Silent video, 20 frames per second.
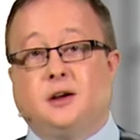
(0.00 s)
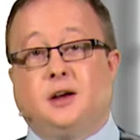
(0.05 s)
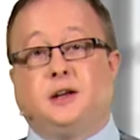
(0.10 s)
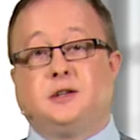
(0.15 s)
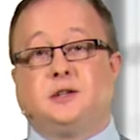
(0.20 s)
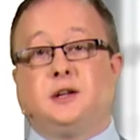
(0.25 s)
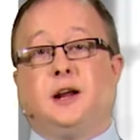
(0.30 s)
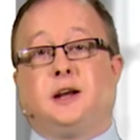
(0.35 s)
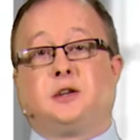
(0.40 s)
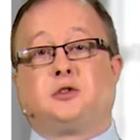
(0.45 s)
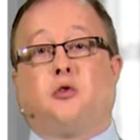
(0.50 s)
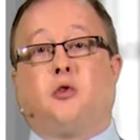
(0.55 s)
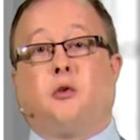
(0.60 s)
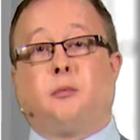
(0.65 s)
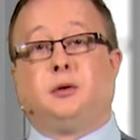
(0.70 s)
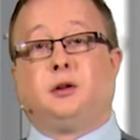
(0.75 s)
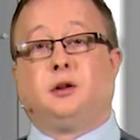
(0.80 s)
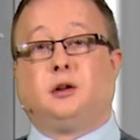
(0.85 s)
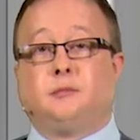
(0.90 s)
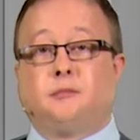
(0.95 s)
is an s
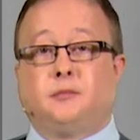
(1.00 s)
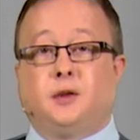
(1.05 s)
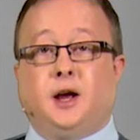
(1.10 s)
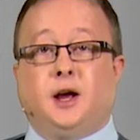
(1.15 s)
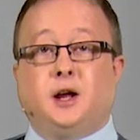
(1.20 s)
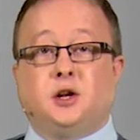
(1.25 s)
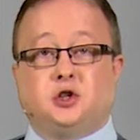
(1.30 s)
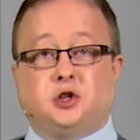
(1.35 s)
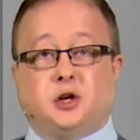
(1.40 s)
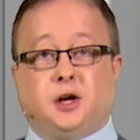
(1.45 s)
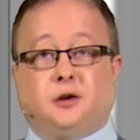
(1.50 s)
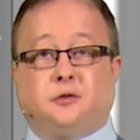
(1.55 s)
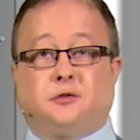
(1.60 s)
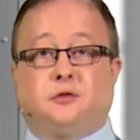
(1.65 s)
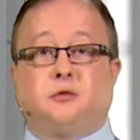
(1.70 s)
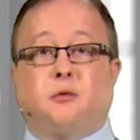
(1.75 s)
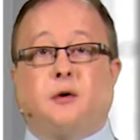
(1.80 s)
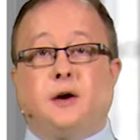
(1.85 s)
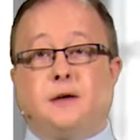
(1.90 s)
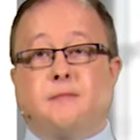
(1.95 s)
orbital in shell
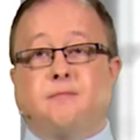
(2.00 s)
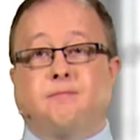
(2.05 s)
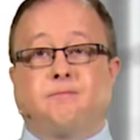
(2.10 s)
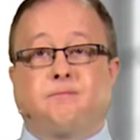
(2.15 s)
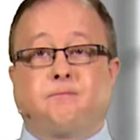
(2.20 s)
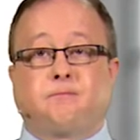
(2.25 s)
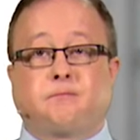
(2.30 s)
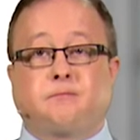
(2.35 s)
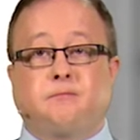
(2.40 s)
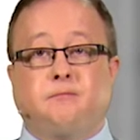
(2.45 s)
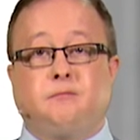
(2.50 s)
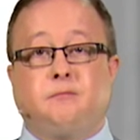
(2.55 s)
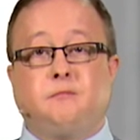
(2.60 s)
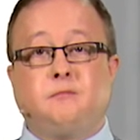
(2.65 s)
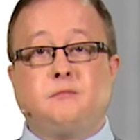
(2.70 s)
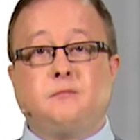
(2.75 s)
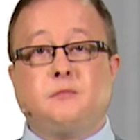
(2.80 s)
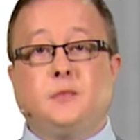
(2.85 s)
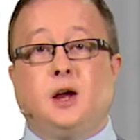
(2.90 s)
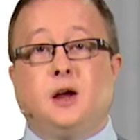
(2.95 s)
3.
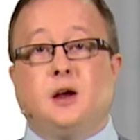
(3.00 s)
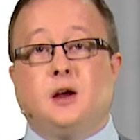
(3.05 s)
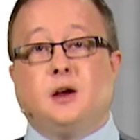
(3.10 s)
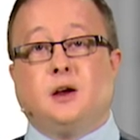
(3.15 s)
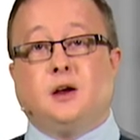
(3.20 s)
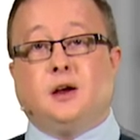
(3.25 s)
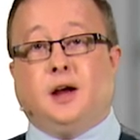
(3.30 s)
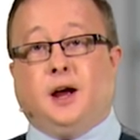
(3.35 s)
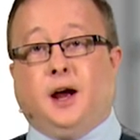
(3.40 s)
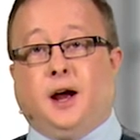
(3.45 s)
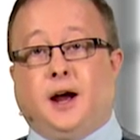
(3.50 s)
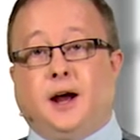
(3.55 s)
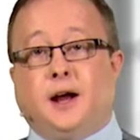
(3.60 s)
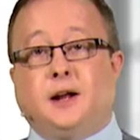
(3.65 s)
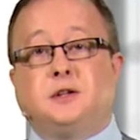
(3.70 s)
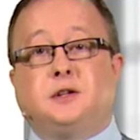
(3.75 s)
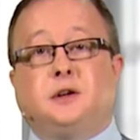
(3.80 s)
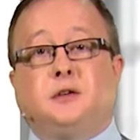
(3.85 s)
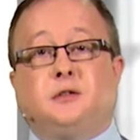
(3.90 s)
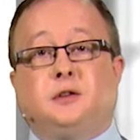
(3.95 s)

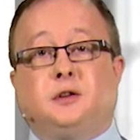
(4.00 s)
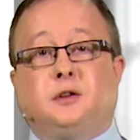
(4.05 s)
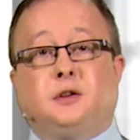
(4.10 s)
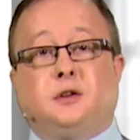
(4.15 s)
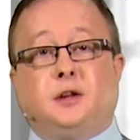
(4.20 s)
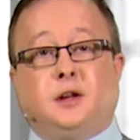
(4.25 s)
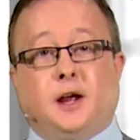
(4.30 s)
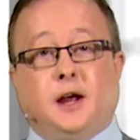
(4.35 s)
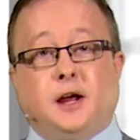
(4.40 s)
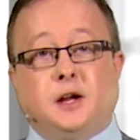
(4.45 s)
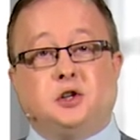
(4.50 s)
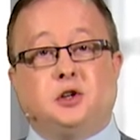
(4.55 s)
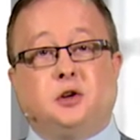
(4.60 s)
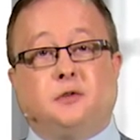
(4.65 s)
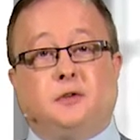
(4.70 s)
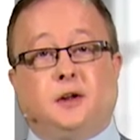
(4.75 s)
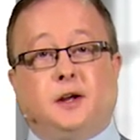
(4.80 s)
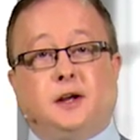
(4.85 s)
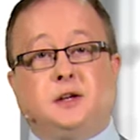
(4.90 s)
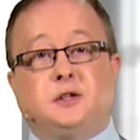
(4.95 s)
And each
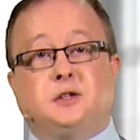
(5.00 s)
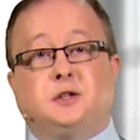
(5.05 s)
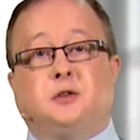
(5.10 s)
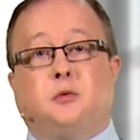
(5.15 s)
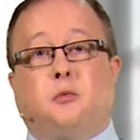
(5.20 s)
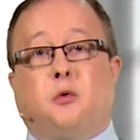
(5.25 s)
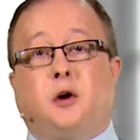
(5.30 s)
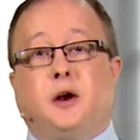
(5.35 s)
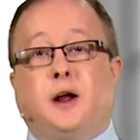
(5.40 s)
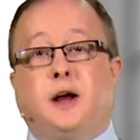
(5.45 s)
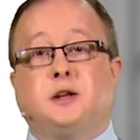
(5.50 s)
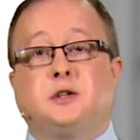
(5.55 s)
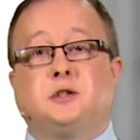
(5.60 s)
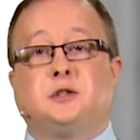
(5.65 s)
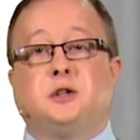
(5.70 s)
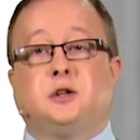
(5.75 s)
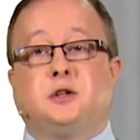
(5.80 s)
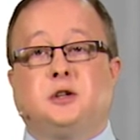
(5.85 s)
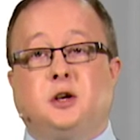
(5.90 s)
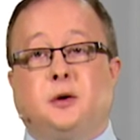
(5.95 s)
of these, the 1s,
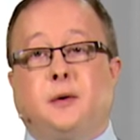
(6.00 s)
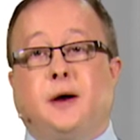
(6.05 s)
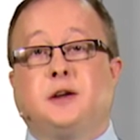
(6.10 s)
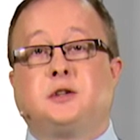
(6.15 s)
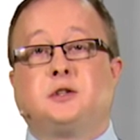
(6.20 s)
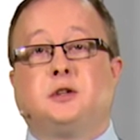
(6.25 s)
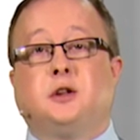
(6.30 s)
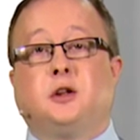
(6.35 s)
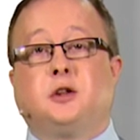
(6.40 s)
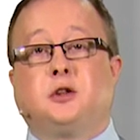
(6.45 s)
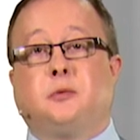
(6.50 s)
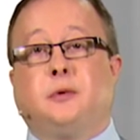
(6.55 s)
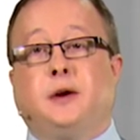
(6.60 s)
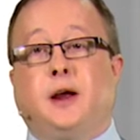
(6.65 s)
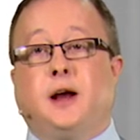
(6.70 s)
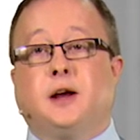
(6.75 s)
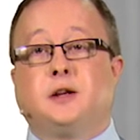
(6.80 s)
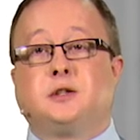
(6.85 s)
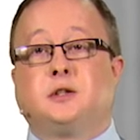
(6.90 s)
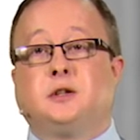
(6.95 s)
the 2s, and the
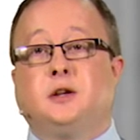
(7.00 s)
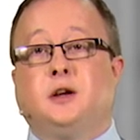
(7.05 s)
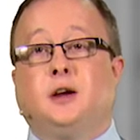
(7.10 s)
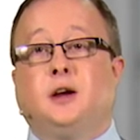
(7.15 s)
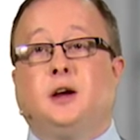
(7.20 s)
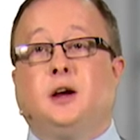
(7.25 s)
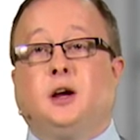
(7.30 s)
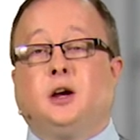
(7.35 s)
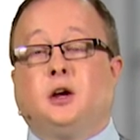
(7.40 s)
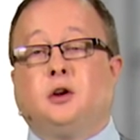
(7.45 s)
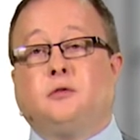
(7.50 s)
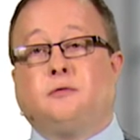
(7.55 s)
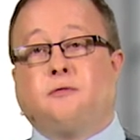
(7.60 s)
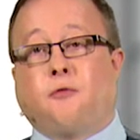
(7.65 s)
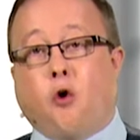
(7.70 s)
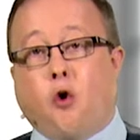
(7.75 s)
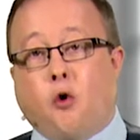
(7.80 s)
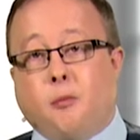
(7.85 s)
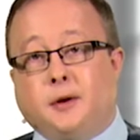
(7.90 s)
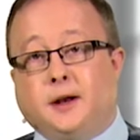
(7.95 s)
3s, can
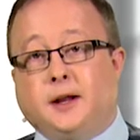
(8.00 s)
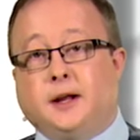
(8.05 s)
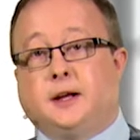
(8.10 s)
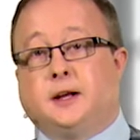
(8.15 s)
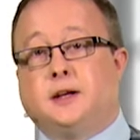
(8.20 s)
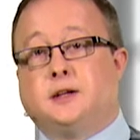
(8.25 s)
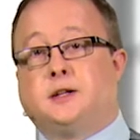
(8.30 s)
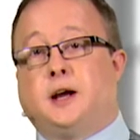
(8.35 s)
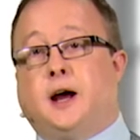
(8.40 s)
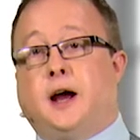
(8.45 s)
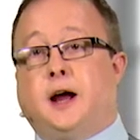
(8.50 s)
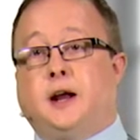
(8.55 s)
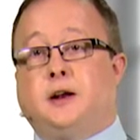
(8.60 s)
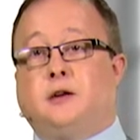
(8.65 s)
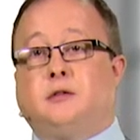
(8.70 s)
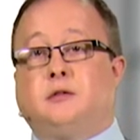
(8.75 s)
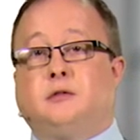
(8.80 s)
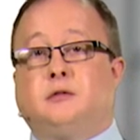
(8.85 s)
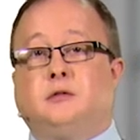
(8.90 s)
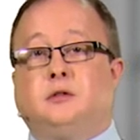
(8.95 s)
formally contain
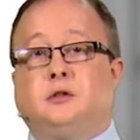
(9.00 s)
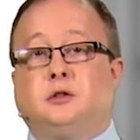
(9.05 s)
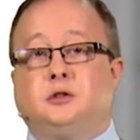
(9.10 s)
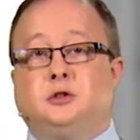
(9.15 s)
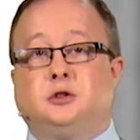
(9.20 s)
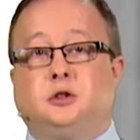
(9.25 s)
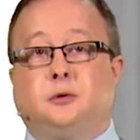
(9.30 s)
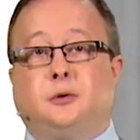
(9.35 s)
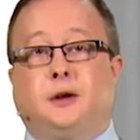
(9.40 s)
two